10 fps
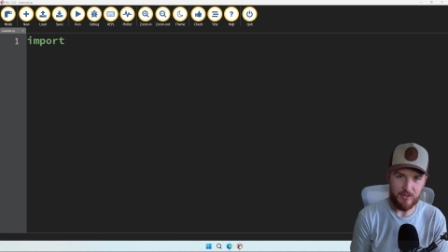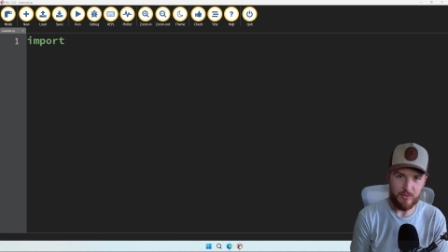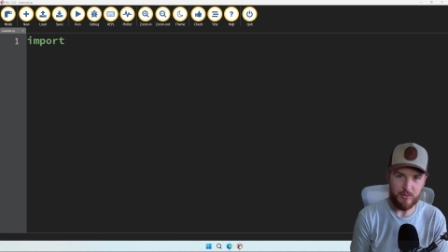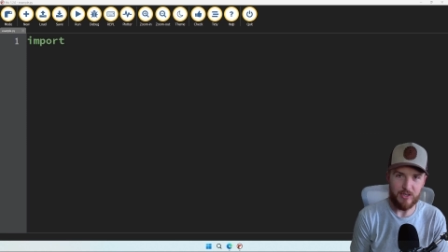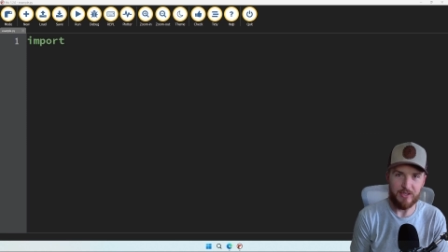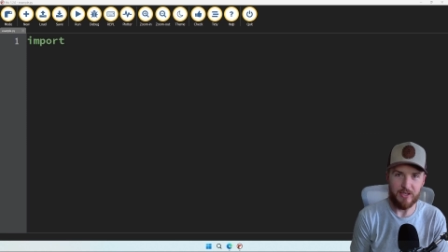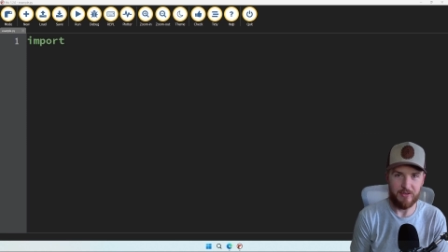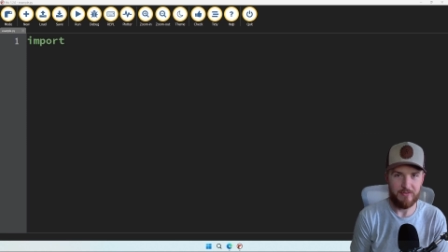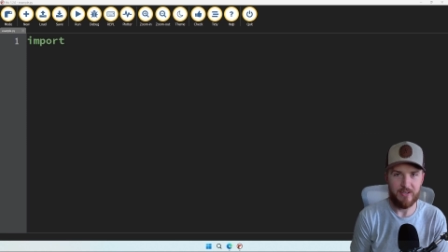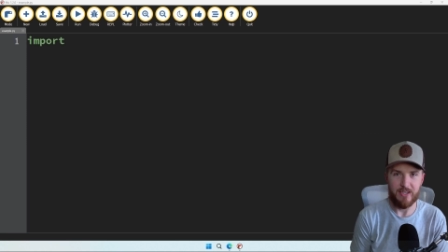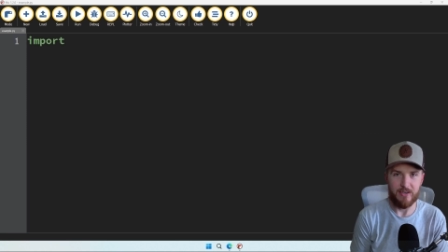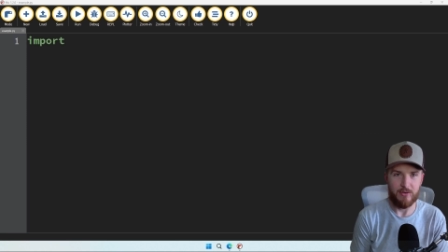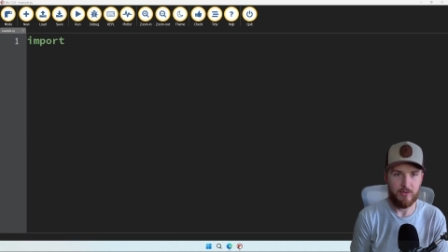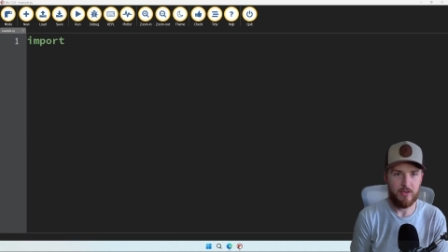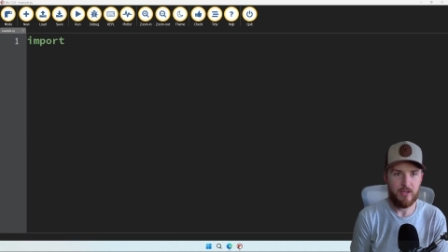to another
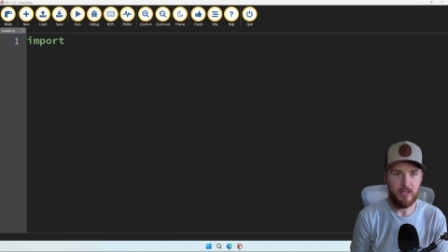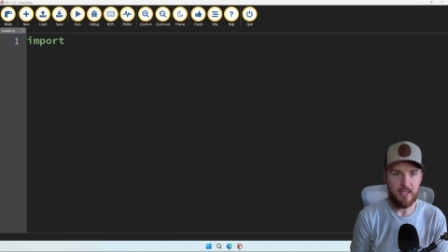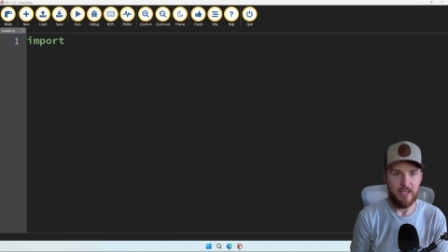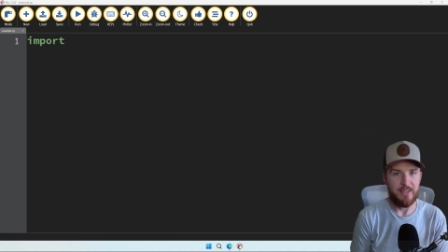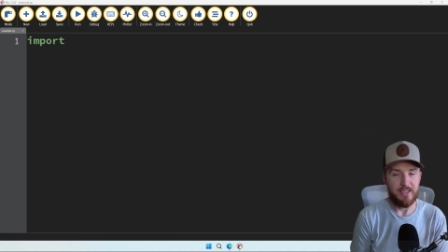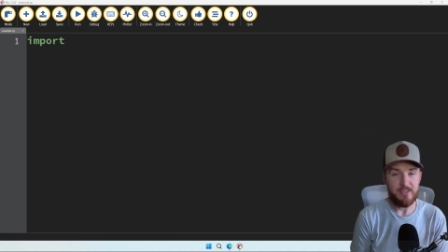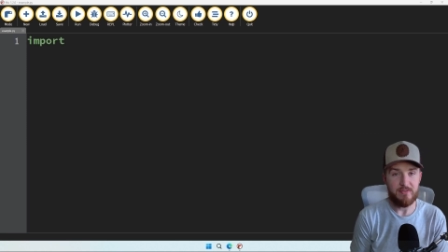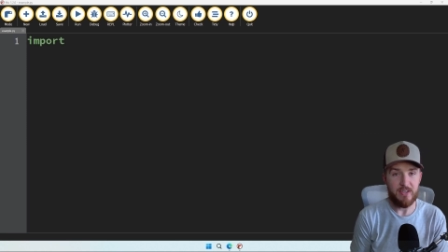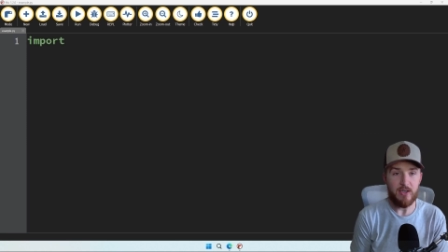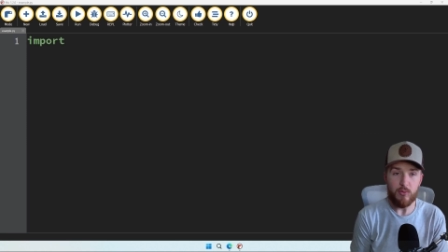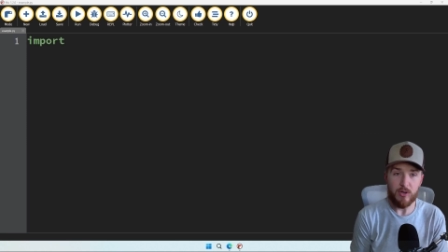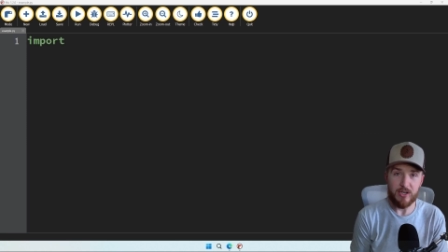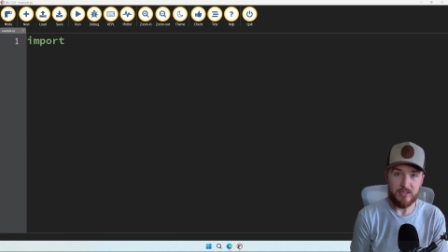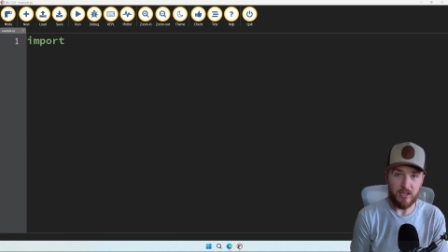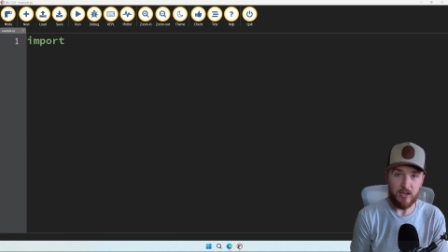video. In this video, we're
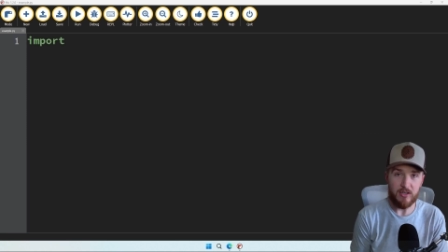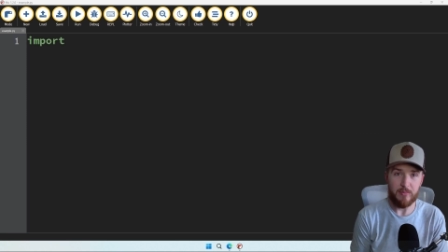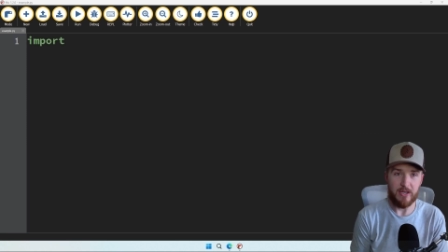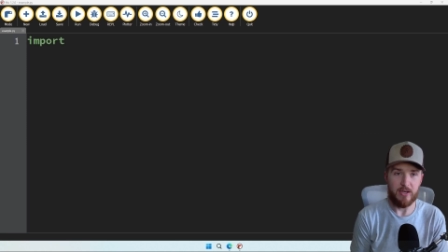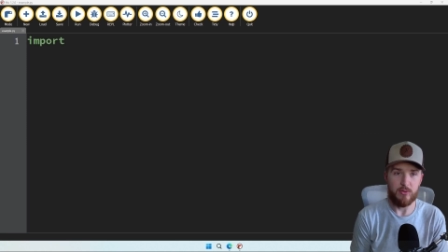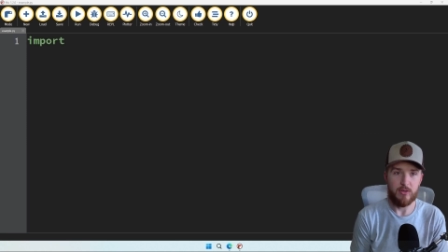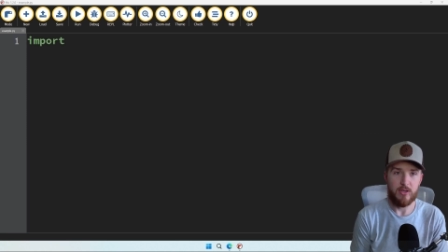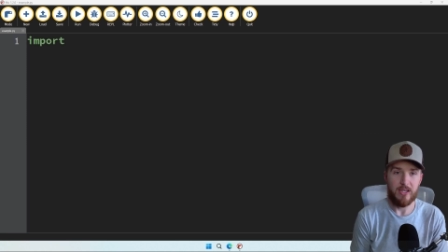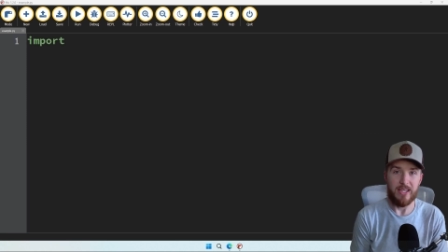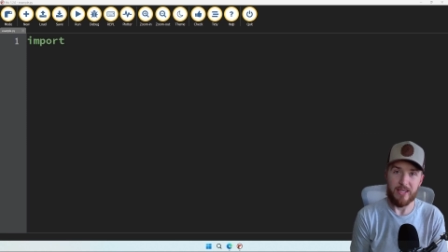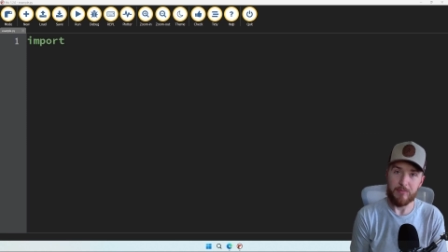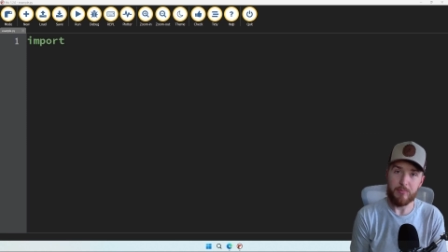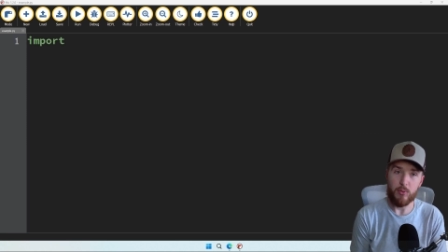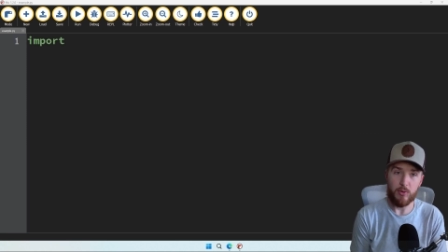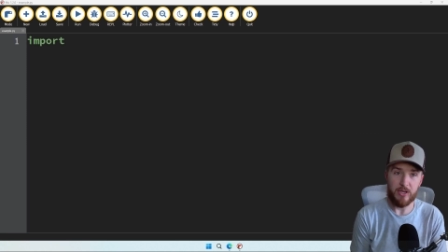going to talk about
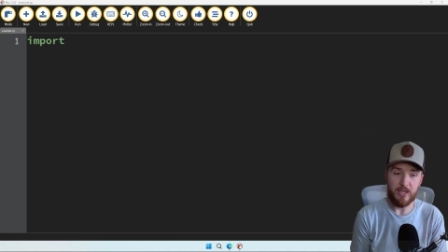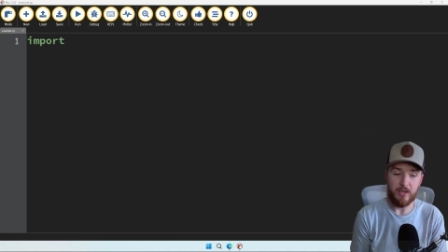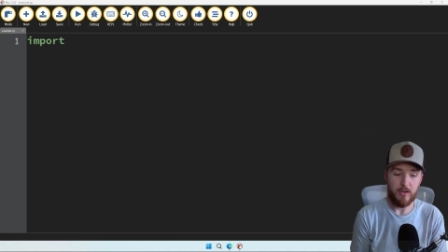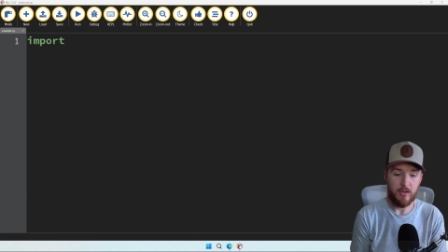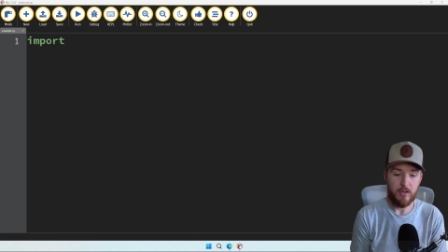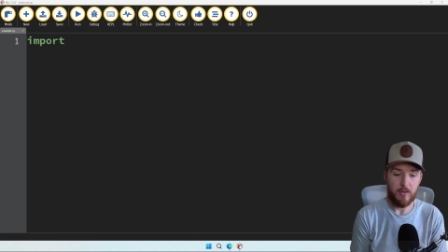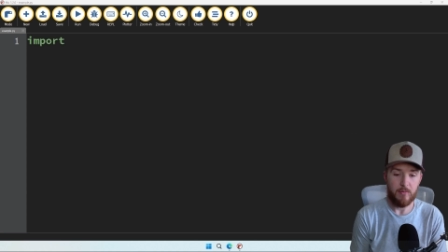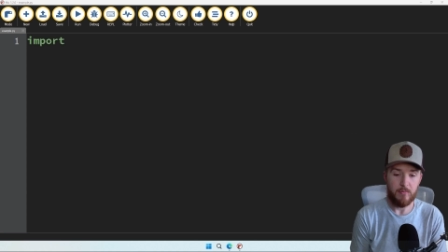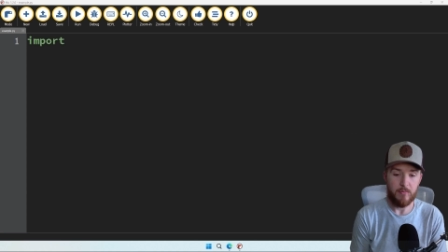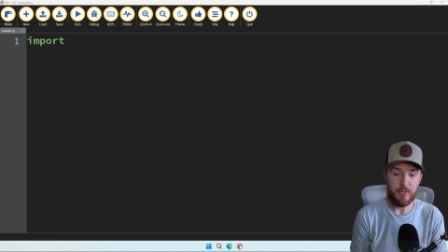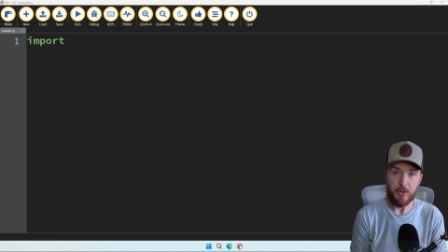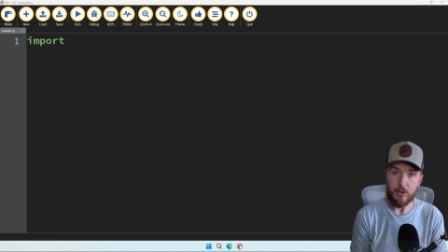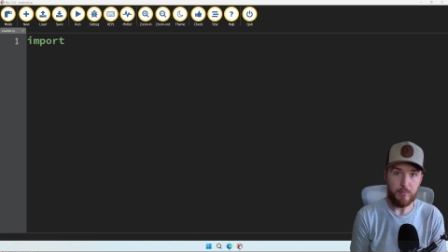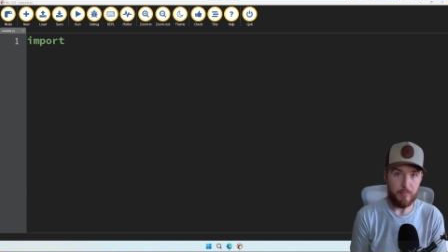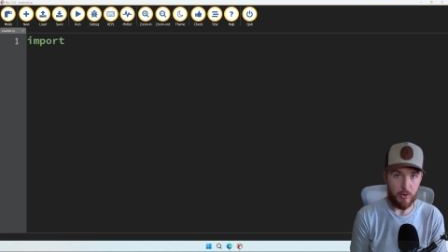importing
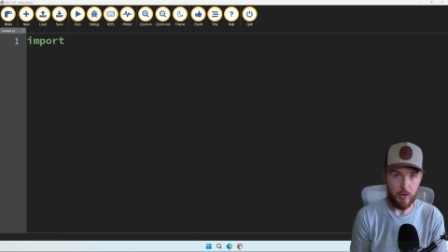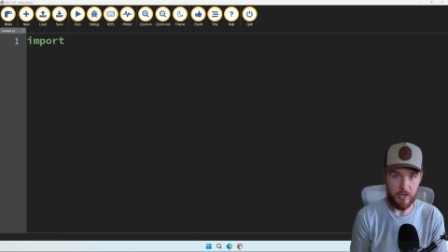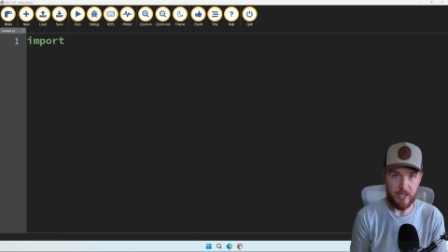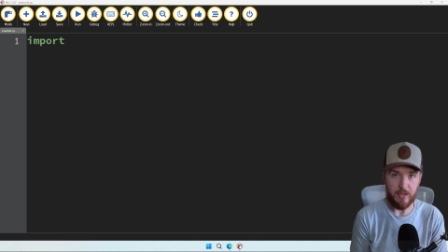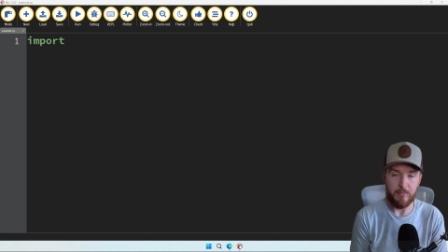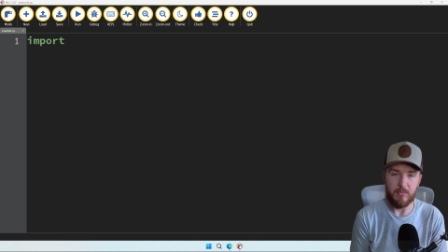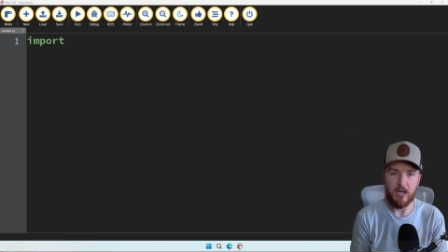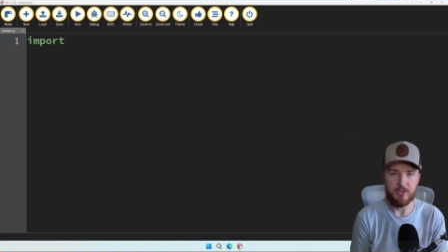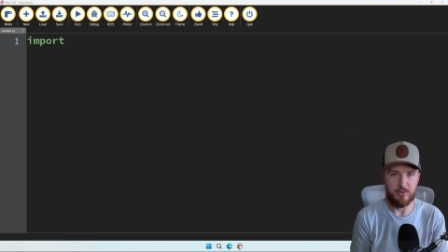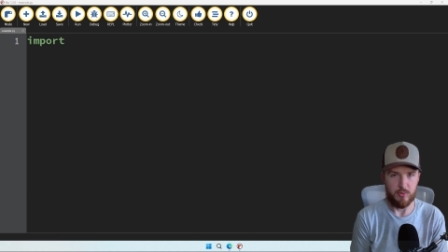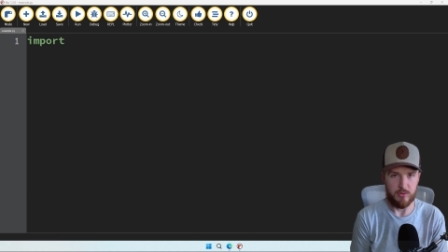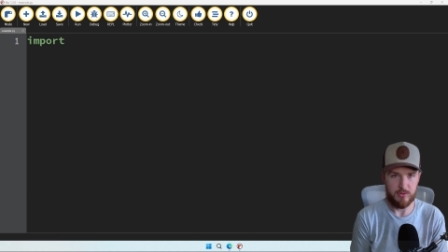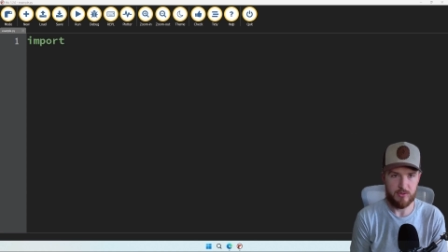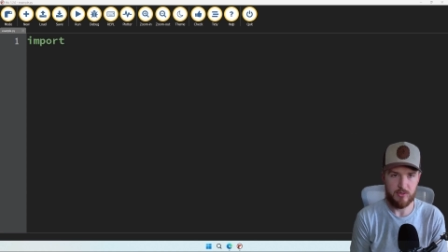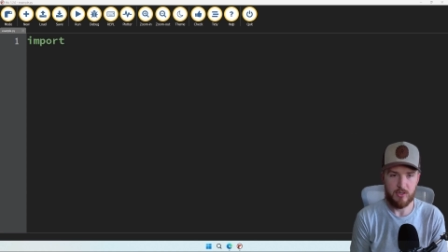third-party
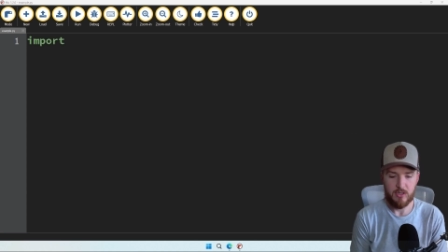modules.